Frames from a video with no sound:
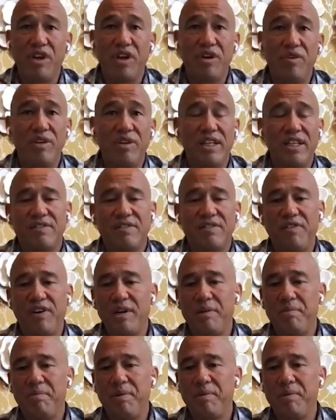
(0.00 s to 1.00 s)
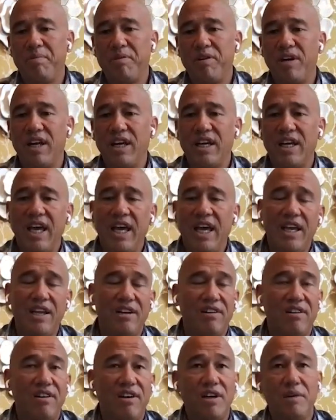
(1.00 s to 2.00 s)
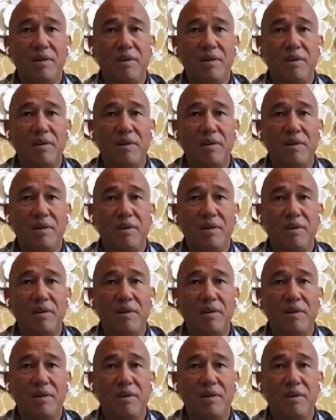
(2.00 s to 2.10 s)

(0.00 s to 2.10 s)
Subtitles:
though it's funny, people are like, hey, you're